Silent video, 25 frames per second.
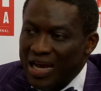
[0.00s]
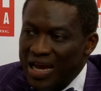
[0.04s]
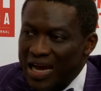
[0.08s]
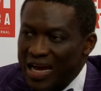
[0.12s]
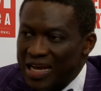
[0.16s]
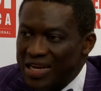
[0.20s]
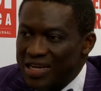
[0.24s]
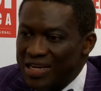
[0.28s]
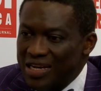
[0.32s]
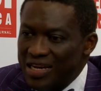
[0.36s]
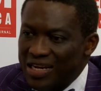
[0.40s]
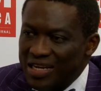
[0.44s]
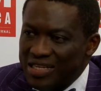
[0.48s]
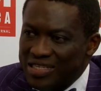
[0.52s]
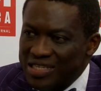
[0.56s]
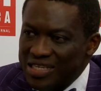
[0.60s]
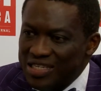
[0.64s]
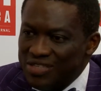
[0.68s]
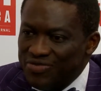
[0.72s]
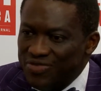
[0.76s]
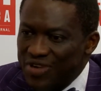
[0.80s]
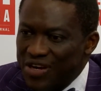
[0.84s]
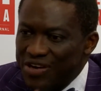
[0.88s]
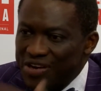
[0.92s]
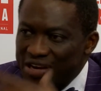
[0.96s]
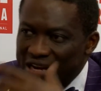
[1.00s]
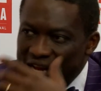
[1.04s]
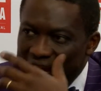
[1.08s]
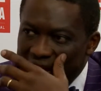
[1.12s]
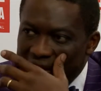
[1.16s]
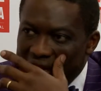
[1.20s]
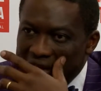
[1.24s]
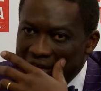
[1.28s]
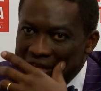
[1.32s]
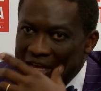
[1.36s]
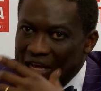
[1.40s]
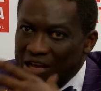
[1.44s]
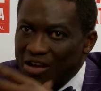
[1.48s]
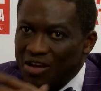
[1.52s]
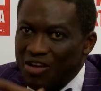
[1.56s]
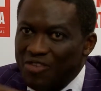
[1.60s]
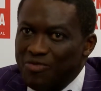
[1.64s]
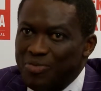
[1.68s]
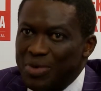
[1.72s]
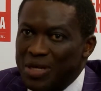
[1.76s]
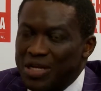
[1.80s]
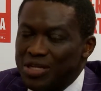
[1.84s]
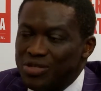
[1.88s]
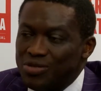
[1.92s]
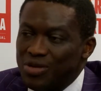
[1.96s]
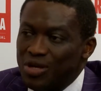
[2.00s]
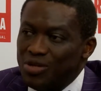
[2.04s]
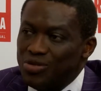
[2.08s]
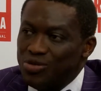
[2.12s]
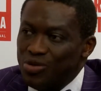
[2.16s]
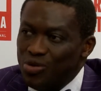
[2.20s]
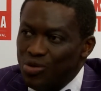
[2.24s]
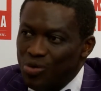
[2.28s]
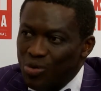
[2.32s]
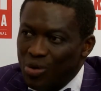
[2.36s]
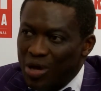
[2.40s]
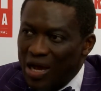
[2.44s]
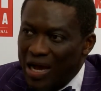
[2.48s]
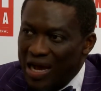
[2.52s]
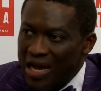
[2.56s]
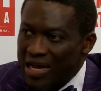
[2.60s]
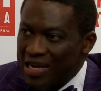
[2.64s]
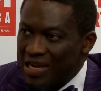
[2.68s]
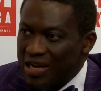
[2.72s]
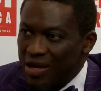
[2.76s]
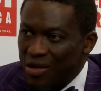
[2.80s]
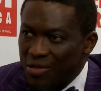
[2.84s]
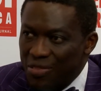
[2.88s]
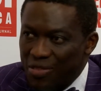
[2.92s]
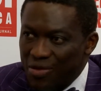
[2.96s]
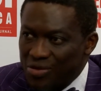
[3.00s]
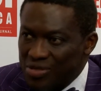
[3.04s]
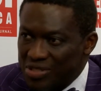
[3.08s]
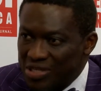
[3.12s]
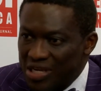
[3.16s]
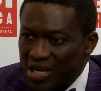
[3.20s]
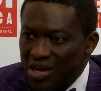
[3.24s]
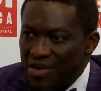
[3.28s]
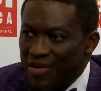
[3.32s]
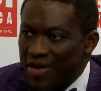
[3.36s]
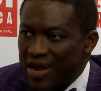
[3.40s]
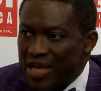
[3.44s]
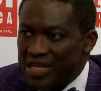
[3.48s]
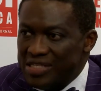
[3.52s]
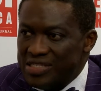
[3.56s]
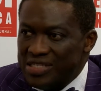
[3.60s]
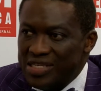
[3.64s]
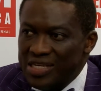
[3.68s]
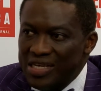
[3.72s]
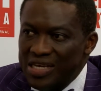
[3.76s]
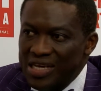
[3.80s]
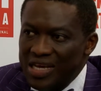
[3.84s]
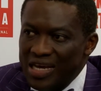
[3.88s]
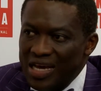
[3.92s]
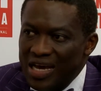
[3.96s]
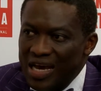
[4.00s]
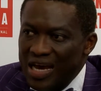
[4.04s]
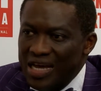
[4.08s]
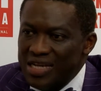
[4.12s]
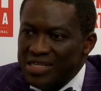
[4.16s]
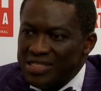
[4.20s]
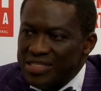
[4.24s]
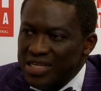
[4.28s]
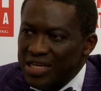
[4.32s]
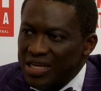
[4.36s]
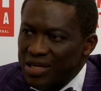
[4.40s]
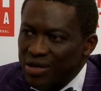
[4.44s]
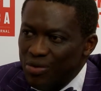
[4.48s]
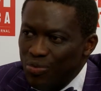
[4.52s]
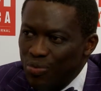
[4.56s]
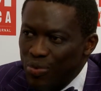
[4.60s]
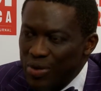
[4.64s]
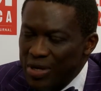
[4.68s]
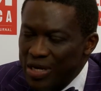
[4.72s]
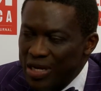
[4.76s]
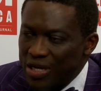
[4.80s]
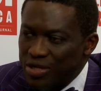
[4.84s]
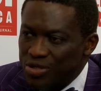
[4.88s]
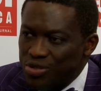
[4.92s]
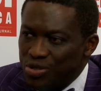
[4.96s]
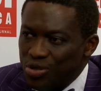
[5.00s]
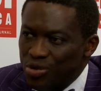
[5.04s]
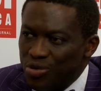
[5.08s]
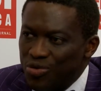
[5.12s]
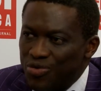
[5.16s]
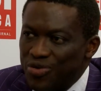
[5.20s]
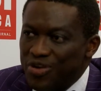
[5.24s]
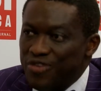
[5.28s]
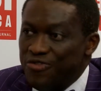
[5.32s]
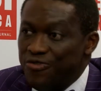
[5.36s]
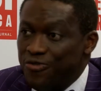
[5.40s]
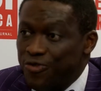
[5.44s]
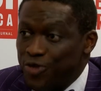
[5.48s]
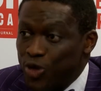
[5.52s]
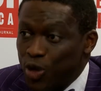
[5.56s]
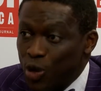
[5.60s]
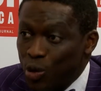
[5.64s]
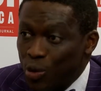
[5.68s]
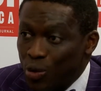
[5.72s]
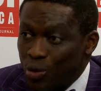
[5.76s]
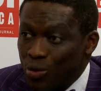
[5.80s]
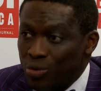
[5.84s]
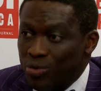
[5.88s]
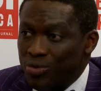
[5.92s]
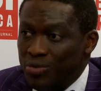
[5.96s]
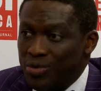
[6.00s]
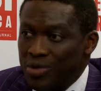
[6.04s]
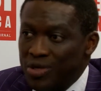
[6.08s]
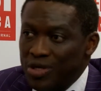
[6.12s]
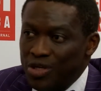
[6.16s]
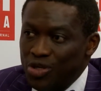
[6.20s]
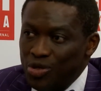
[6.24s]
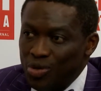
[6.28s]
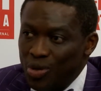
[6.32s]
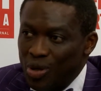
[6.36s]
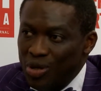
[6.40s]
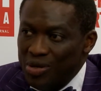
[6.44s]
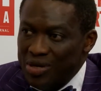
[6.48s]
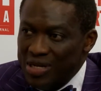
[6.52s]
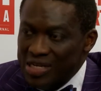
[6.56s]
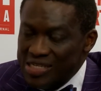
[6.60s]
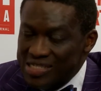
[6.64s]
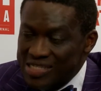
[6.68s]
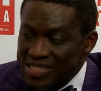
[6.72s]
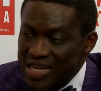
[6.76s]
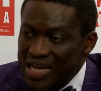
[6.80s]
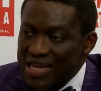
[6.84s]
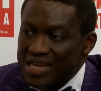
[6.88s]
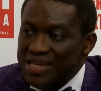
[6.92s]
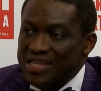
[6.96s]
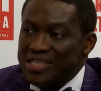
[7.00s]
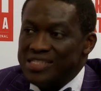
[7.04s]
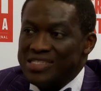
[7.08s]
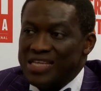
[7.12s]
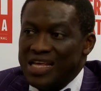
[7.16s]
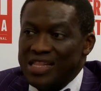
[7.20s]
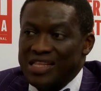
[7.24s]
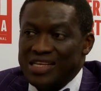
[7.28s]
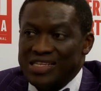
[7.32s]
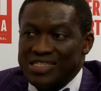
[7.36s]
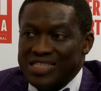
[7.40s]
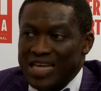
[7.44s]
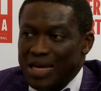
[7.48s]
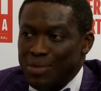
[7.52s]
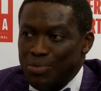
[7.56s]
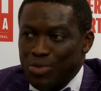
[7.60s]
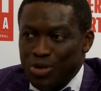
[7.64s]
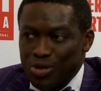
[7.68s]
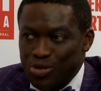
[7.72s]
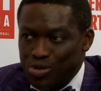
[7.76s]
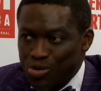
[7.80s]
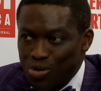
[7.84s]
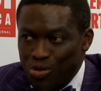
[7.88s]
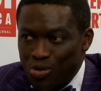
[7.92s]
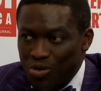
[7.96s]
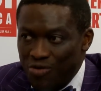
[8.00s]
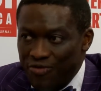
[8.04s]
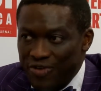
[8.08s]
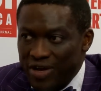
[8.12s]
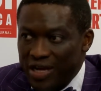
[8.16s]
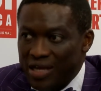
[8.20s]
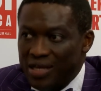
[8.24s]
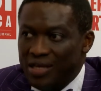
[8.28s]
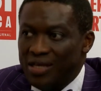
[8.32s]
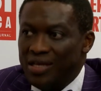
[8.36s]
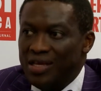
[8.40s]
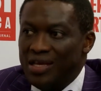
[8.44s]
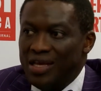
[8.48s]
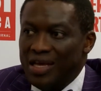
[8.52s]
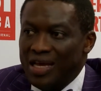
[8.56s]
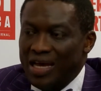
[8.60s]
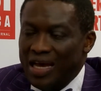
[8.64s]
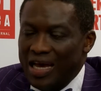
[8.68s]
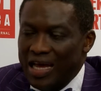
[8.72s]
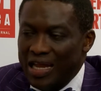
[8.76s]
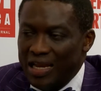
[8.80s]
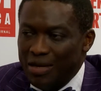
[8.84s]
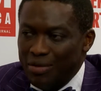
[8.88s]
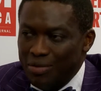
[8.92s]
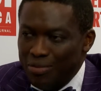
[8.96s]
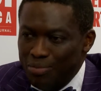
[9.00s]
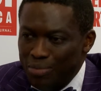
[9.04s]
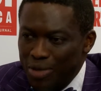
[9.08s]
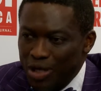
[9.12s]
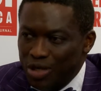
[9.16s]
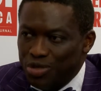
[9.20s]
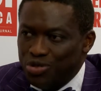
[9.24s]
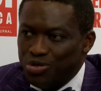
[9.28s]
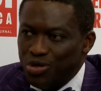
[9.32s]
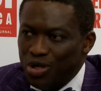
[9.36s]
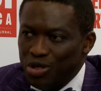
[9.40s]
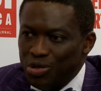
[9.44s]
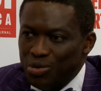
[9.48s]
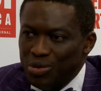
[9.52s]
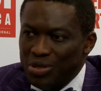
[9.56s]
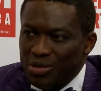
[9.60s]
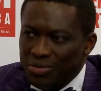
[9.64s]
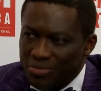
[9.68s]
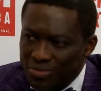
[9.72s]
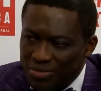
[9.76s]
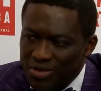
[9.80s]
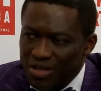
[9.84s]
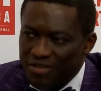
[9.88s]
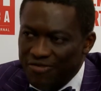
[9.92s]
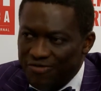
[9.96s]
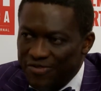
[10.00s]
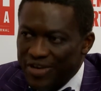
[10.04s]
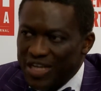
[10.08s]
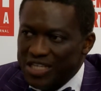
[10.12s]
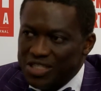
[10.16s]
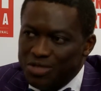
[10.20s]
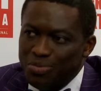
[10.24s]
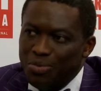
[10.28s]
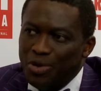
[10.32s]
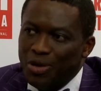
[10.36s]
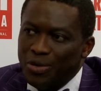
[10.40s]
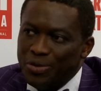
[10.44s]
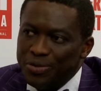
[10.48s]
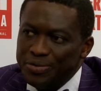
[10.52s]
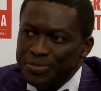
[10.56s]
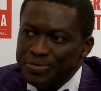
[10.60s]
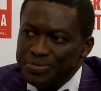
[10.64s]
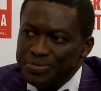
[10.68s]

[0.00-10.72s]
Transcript: And it is very likely that government is going to look harder on those areas and say we need to review you understand this at the time you took over and make sure you invest more.